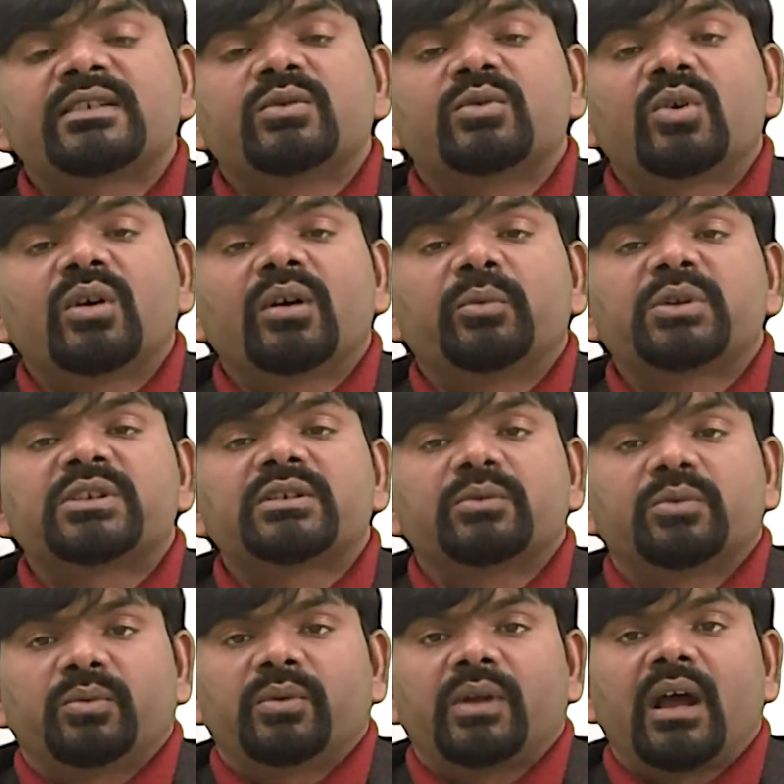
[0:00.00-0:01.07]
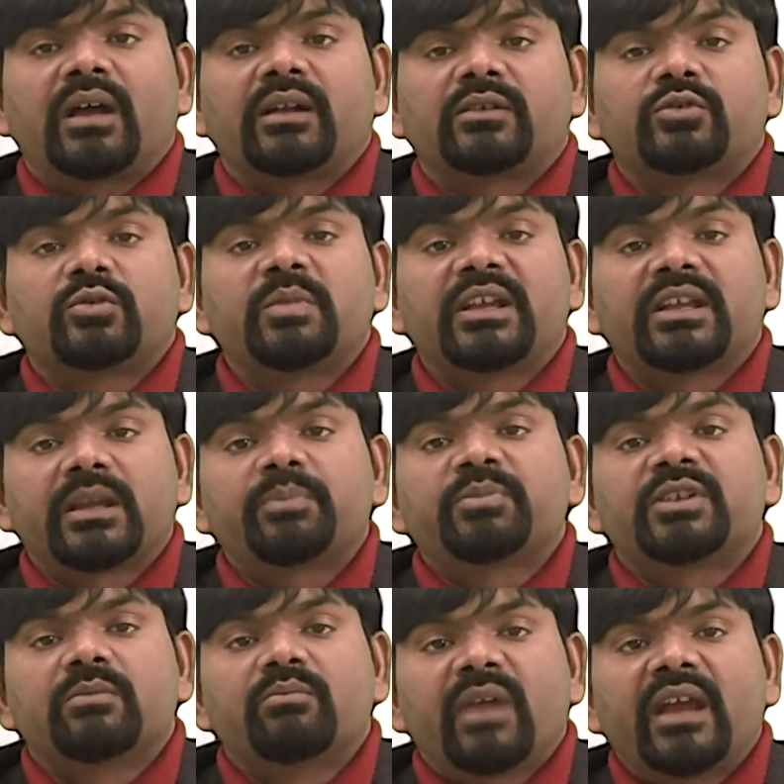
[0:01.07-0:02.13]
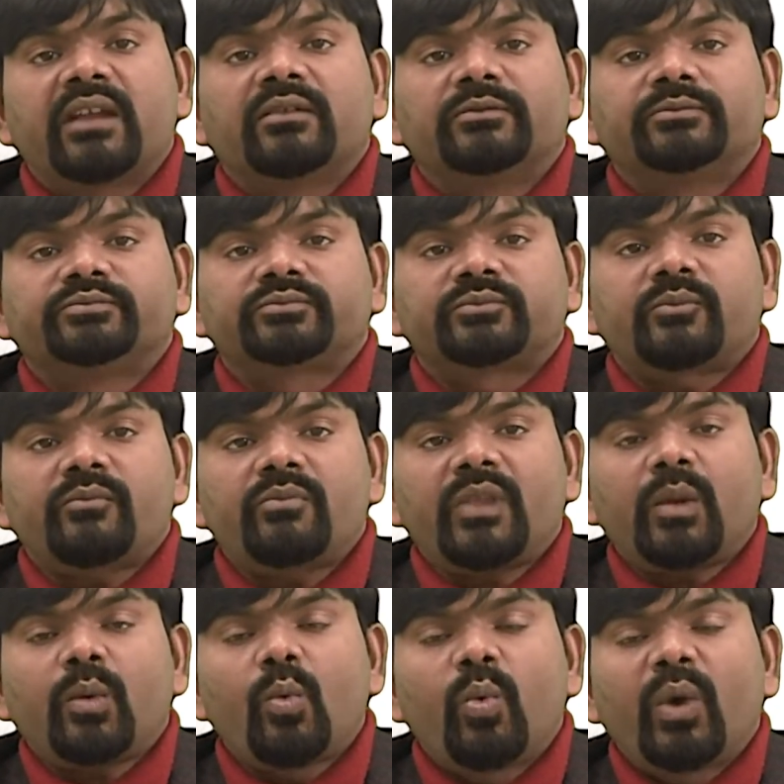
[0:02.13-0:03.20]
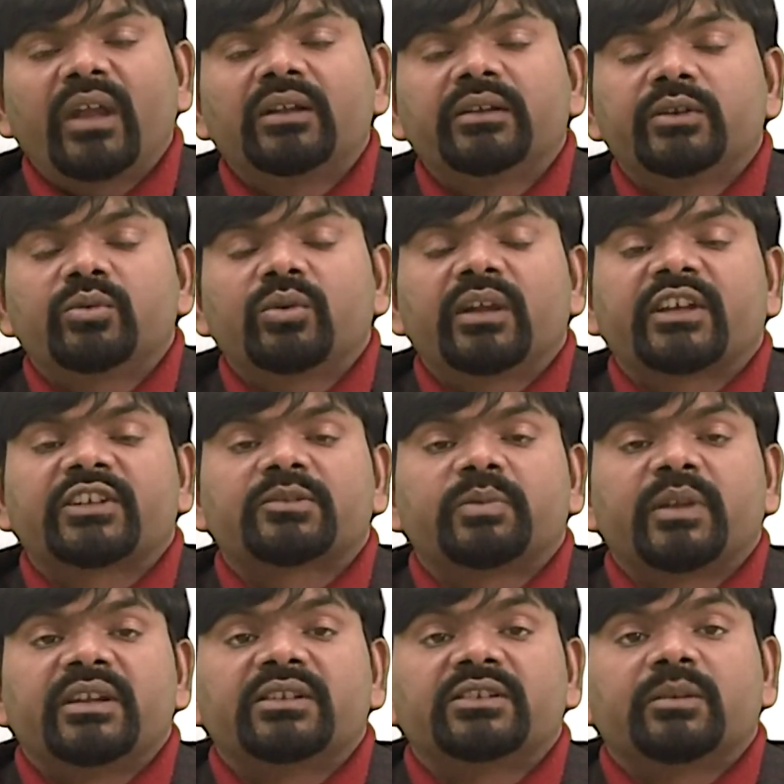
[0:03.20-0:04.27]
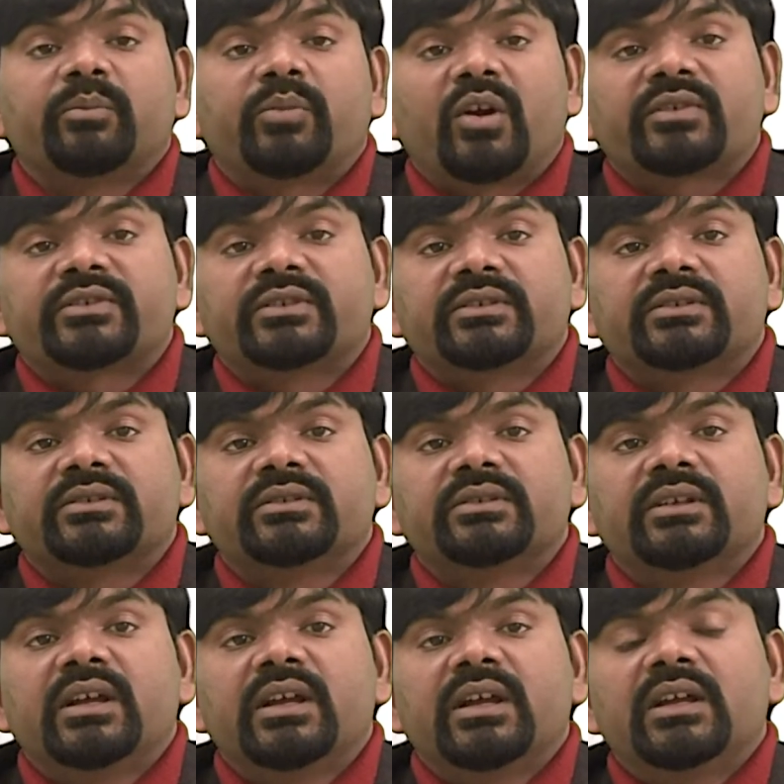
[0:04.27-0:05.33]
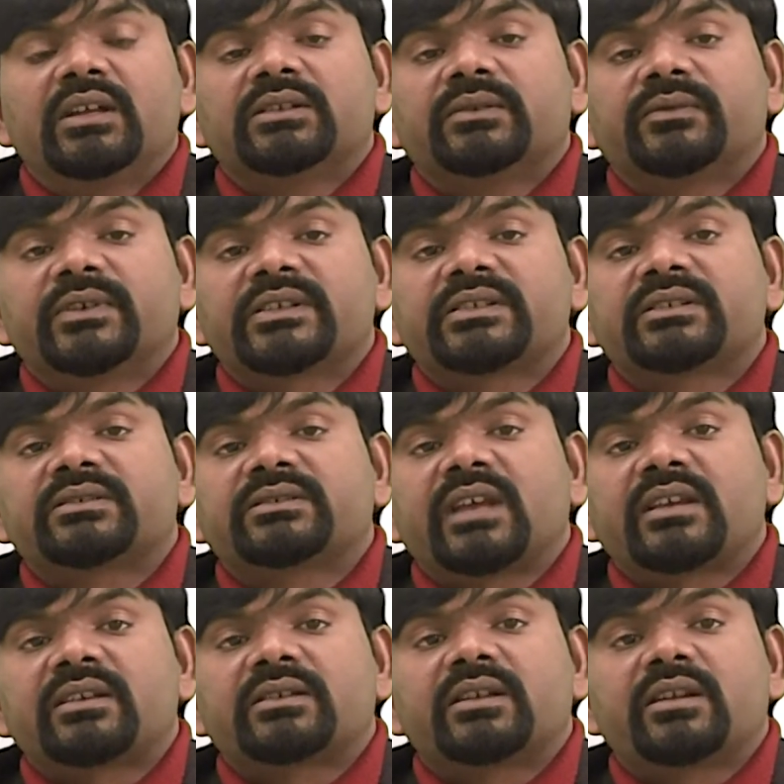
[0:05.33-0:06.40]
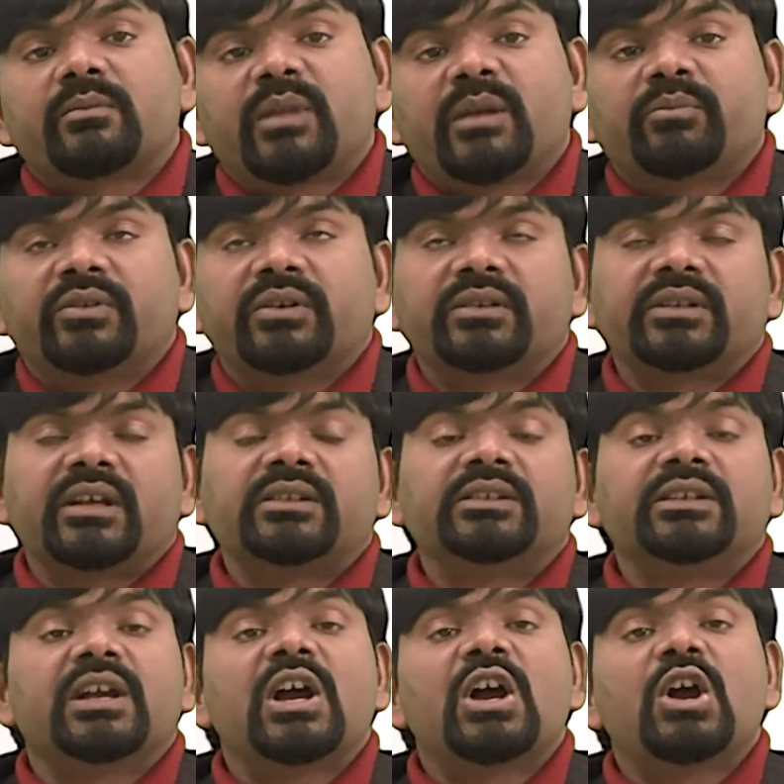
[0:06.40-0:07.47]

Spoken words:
which are to be kept in mind while explaining the process. The first is that remember that the